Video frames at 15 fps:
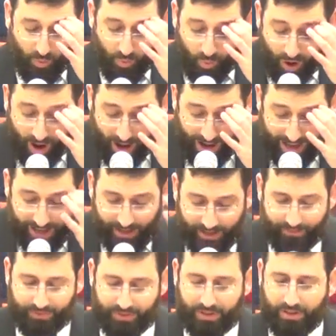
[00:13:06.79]

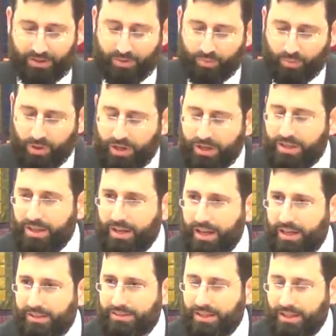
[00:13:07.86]
Why would the
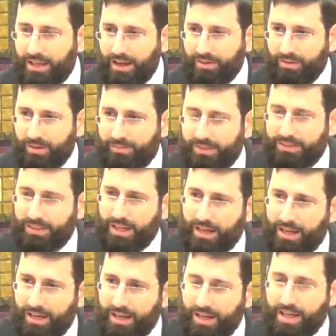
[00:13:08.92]
Chesed LeAvraham
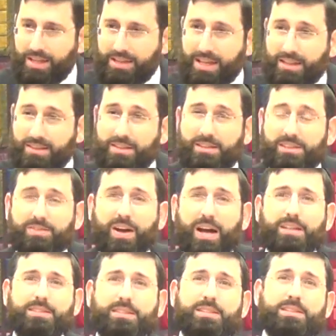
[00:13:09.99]
say that the
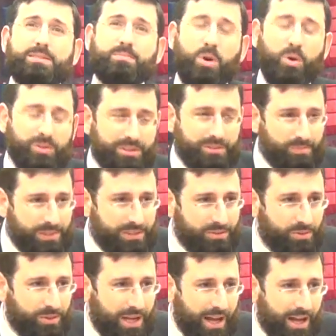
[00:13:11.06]
Tzfas is most
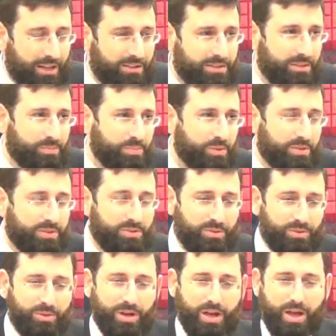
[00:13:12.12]
misugal to,
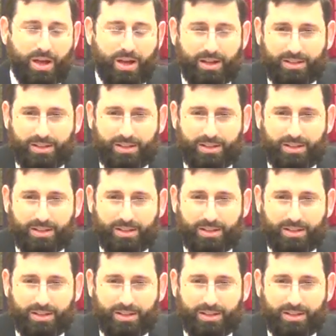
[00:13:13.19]
to,